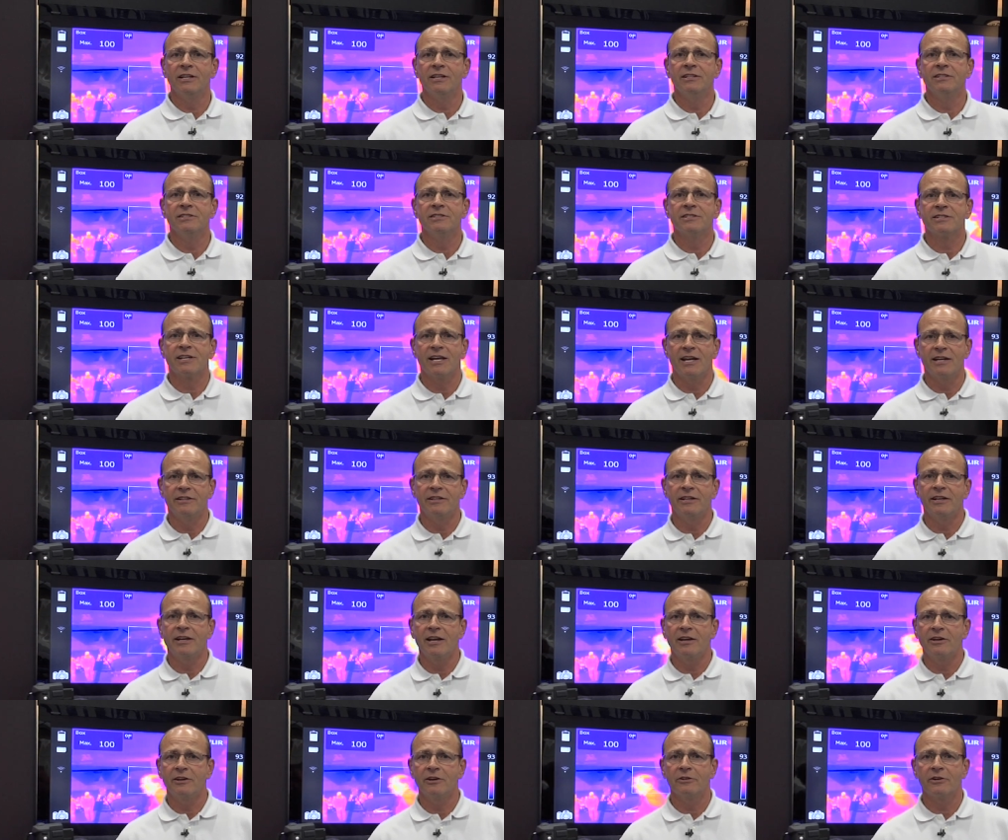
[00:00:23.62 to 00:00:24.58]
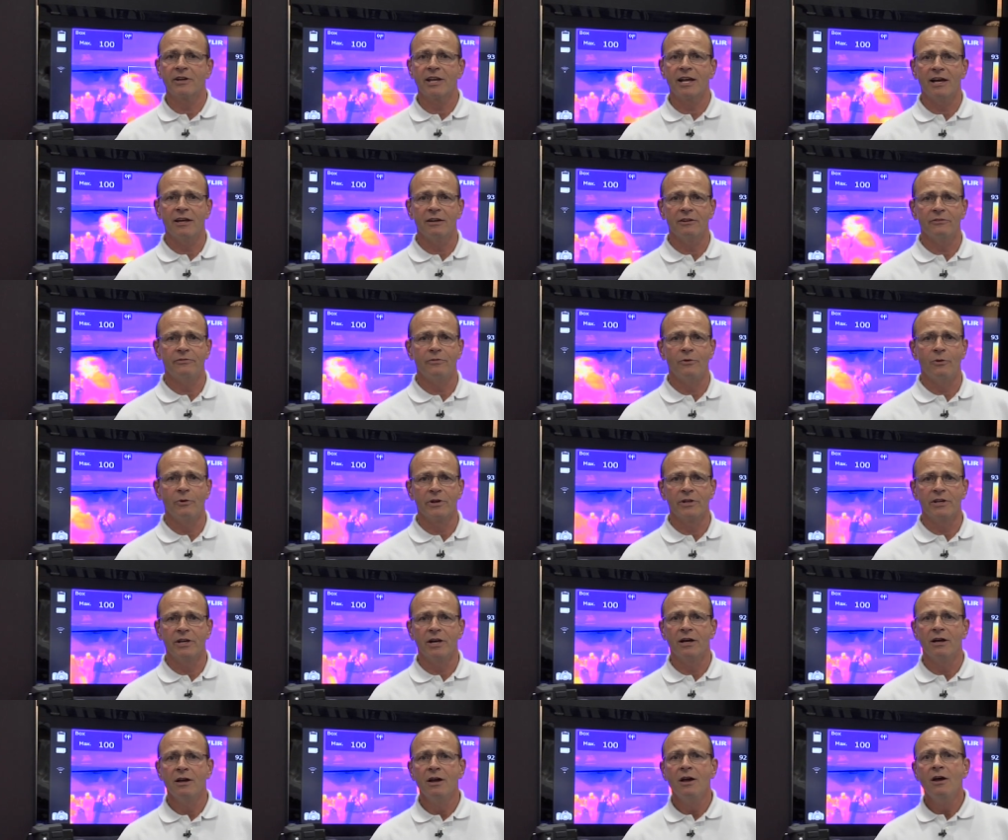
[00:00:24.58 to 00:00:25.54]
in San Diego,
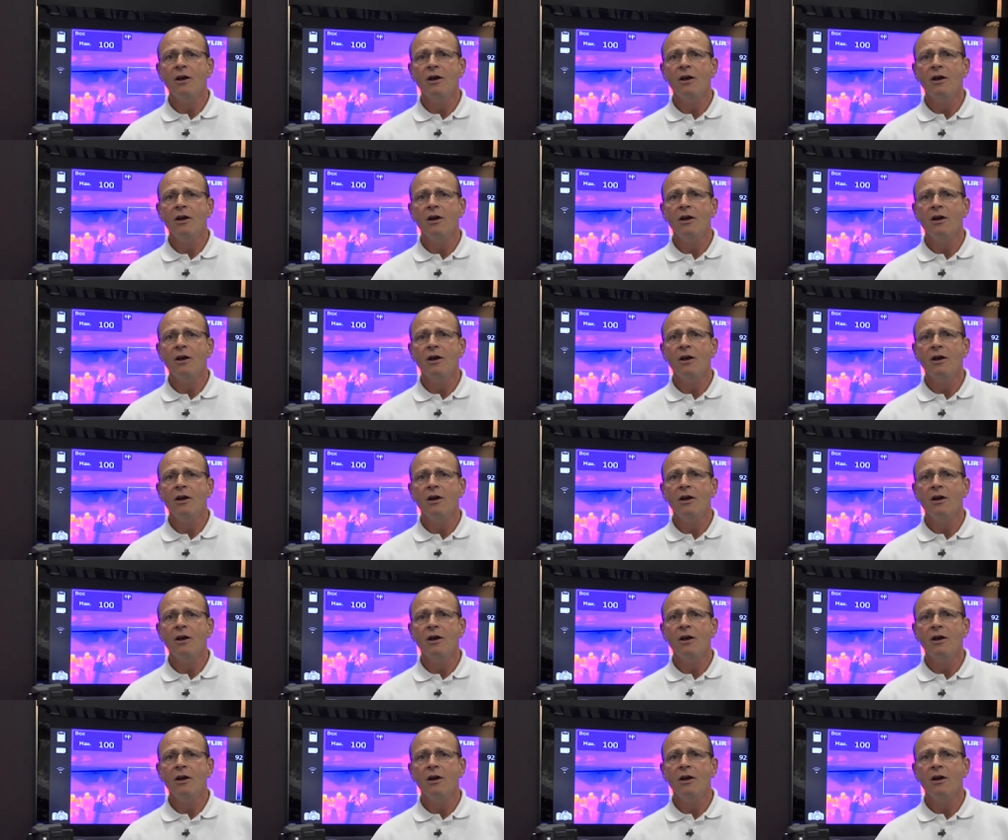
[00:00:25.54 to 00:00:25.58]
California.